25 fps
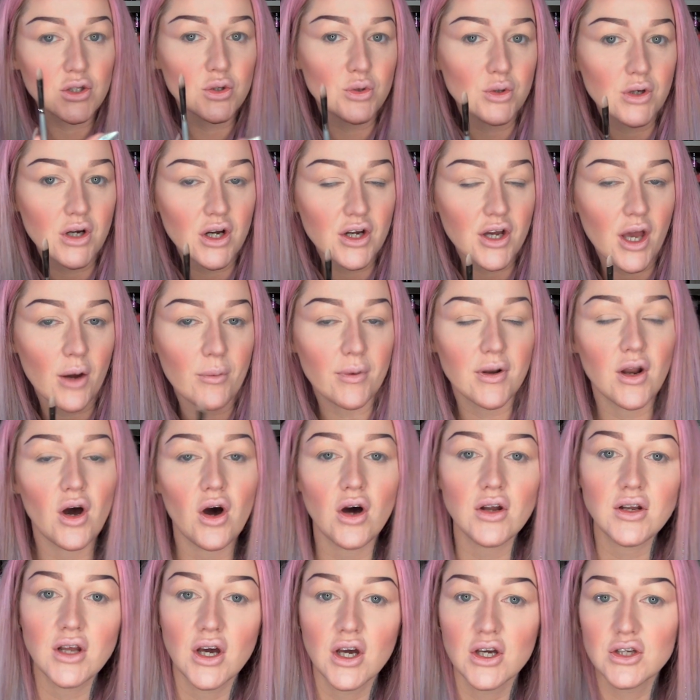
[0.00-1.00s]
look going
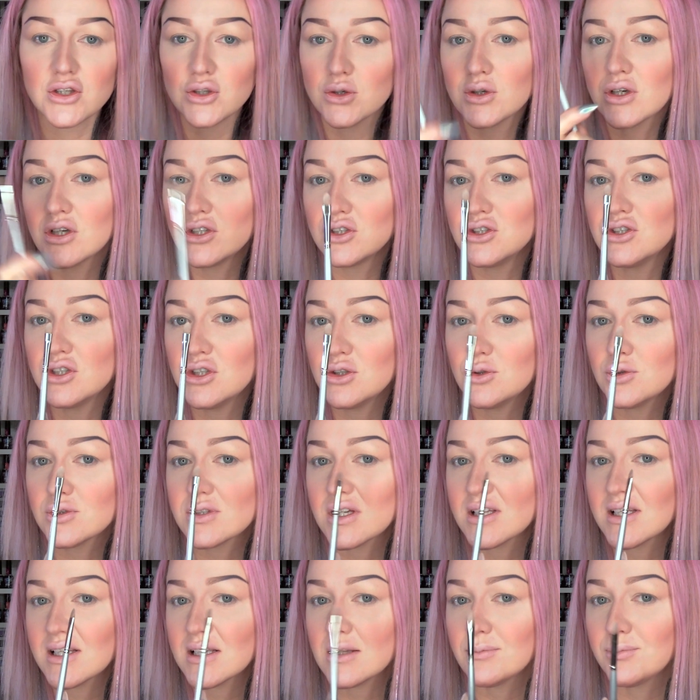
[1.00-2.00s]
on, you can use
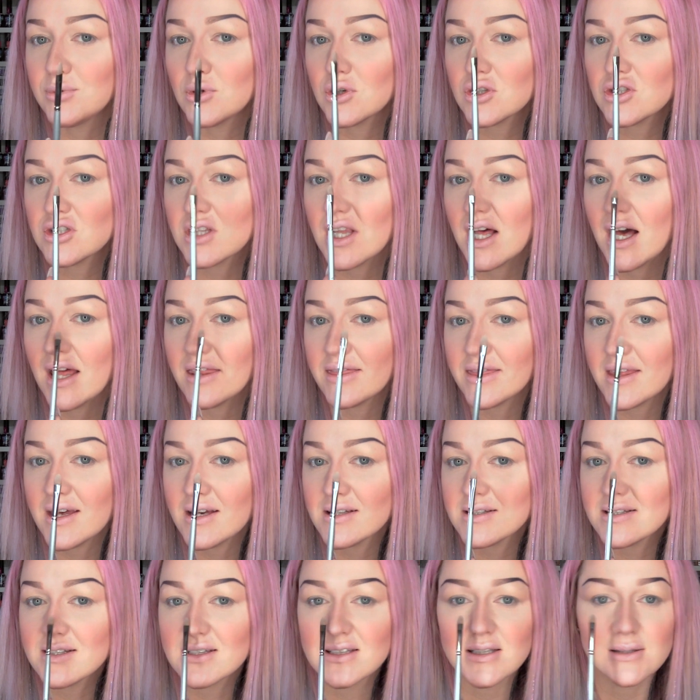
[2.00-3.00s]
a little brush like
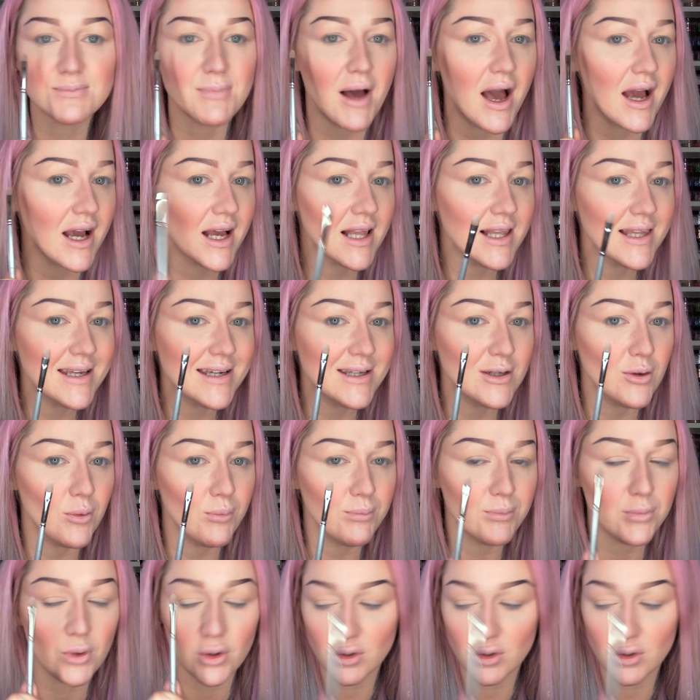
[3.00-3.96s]
this. This is my clean-up